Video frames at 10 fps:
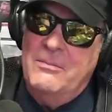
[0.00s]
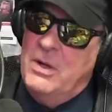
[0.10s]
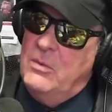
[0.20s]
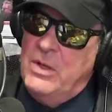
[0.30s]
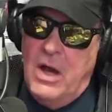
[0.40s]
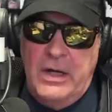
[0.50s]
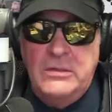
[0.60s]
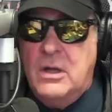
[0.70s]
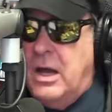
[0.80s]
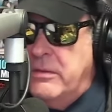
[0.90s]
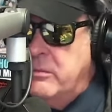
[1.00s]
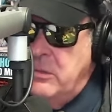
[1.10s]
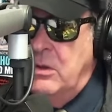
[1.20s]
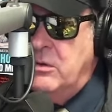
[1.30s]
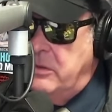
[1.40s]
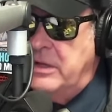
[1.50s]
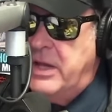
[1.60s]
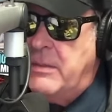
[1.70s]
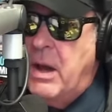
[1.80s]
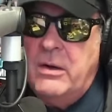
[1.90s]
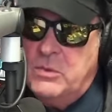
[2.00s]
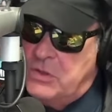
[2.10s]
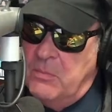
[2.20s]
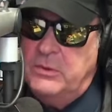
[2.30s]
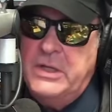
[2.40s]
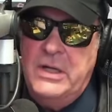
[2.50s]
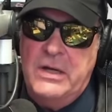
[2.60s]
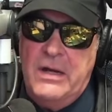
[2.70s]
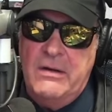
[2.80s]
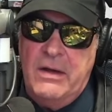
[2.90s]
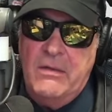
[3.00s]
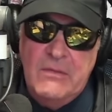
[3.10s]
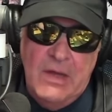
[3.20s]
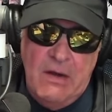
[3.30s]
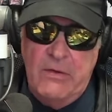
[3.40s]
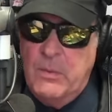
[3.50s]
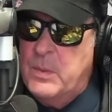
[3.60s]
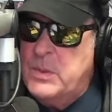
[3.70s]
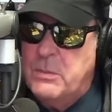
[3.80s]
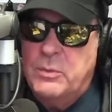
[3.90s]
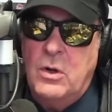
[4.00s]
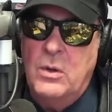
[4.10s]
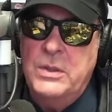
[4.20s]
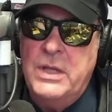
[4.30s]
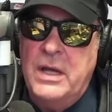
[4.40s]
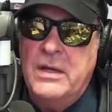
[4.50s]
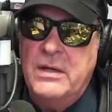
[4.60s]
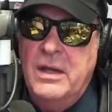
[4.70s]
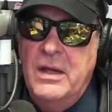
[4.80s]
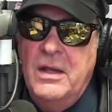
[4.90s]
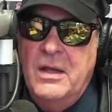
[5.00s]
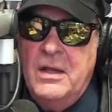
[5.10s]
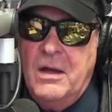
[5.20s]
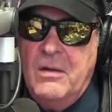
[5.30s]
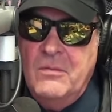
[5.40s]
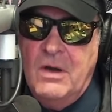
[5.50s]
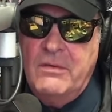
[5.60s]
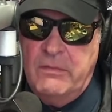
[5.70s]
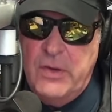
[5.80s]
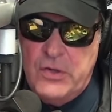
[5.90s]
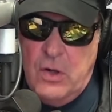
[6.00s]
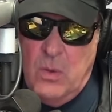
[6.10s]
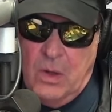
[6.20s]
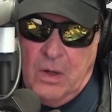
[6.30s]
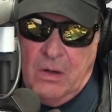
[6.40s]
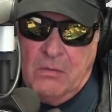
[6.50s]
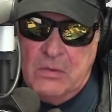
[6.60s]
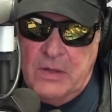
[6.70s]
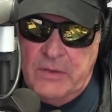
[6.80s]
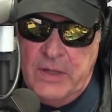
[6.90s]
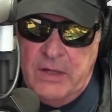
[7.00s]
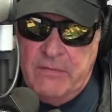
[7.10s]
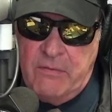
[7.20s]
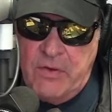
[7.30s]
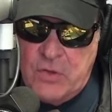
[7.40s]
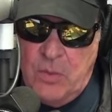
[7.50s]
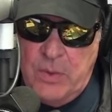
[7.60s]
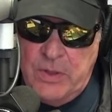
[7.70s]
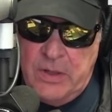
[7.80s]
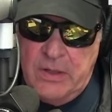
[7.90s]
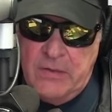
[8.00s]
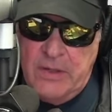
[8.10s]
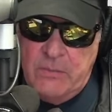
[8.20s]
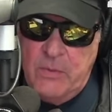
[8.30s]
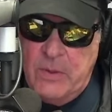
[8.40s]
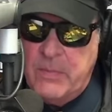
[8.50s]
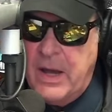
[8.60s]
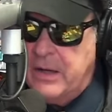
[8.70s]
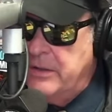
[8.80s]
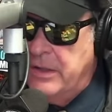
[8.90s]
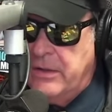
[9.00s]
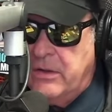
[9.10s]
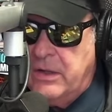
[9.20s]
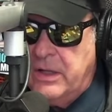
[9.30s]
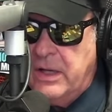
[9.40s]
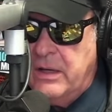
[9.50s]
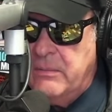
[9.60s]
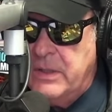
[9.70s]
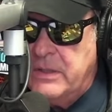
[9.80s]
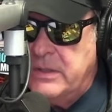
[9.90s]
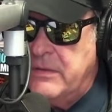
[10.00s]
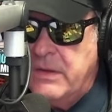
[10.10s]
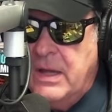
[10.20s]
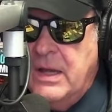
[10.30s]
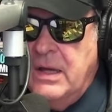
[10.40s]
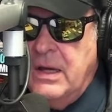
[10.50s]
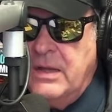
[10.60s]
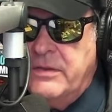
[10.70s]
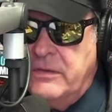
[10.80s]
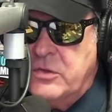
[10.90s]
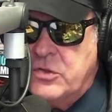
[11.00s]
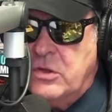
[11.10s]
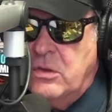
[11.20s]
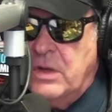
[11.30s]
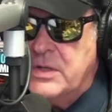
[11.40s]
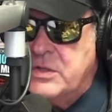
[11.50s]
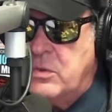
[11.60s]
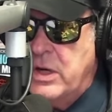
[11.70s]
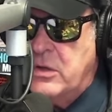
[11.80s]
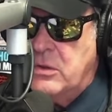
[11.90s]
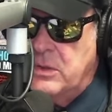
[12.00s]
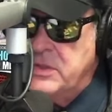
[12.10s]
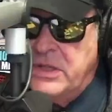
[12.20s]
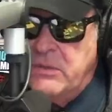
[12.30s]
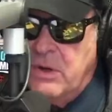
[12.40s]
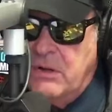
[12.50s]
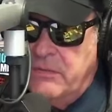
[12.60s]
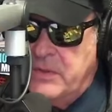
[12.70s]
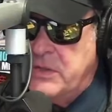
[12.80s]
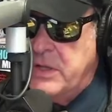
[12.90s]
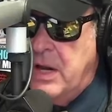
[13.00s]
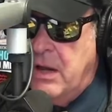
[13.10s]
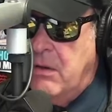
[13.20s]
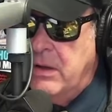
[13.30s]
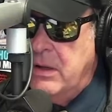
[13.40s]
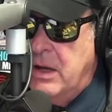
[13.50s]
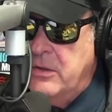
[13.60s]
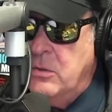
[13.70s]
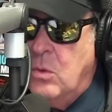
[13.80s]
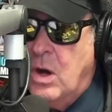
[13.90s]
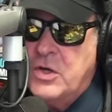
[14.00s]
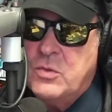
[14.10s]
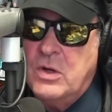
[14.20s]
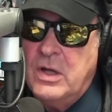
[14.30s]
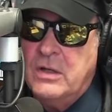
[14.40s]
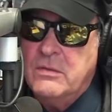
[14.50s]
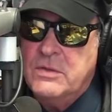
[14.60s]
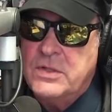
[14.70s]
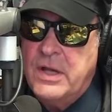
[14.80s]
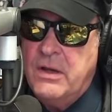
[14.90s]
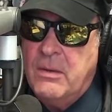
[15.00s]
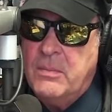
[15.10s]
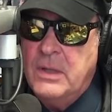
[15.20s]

But we got it done. You know, it came out. It was completed, and everyone was a pro in the end. Yeah. Of every show, at the end of every show we did, and then we went back and did it all again. But I think the show has great currency and relevancy now. I do watch when I can stay up.